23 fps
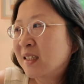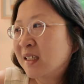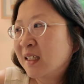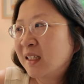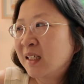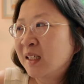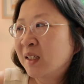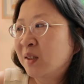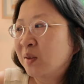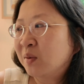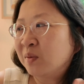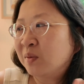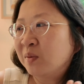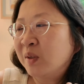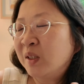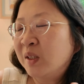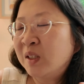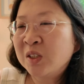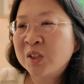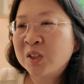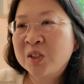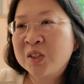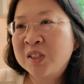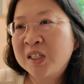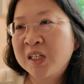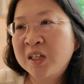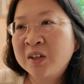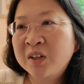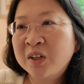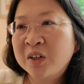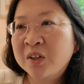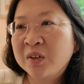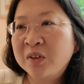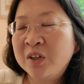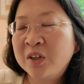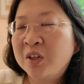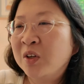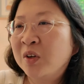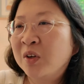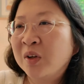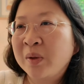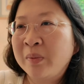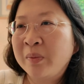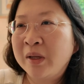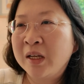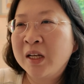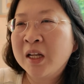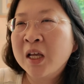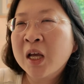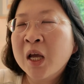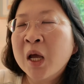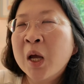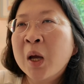to like read your tarot? You know what I mean?